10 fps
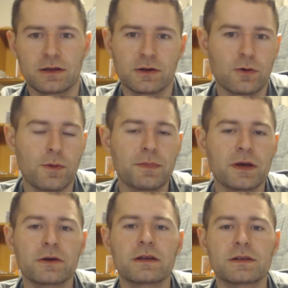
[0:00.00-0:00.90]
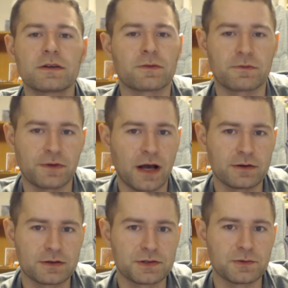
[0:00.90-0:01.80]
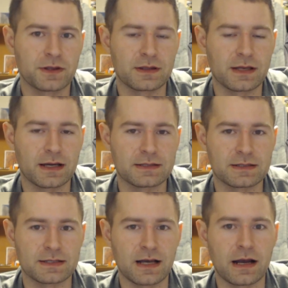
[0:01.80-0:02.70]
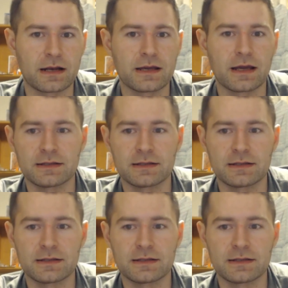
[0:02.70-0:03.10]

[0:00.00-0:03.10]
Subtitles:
you know, a million different values within that society,